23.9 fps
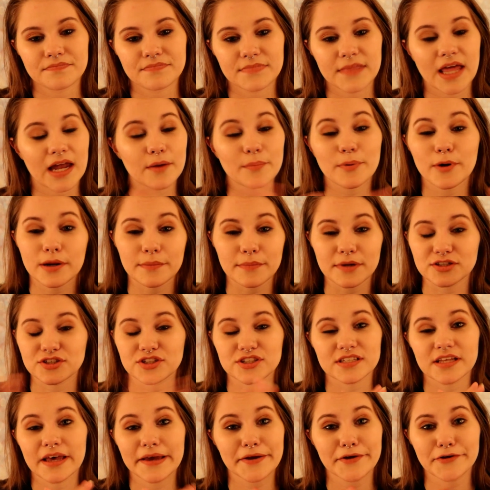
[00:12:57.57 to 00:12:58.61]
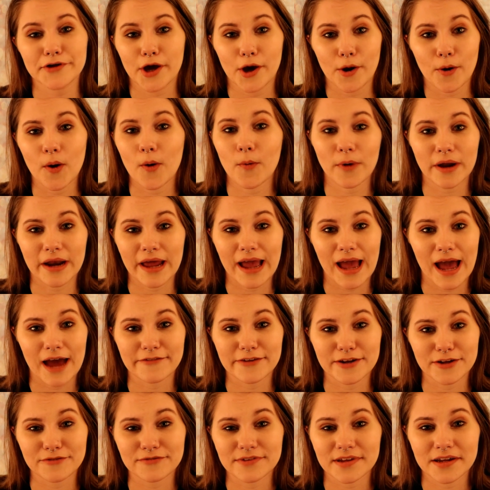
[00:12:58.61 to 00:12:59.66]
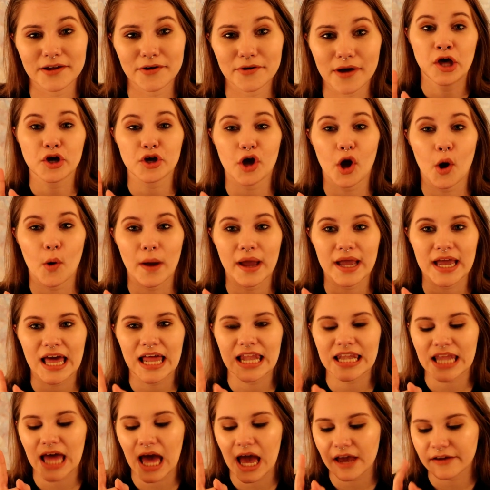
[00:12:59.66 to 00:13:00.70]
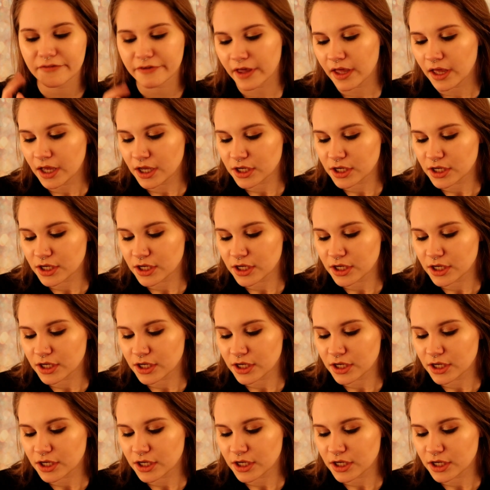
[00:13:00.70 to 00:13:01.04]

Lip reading: that'll pretty much just let you know when I have a new video going live.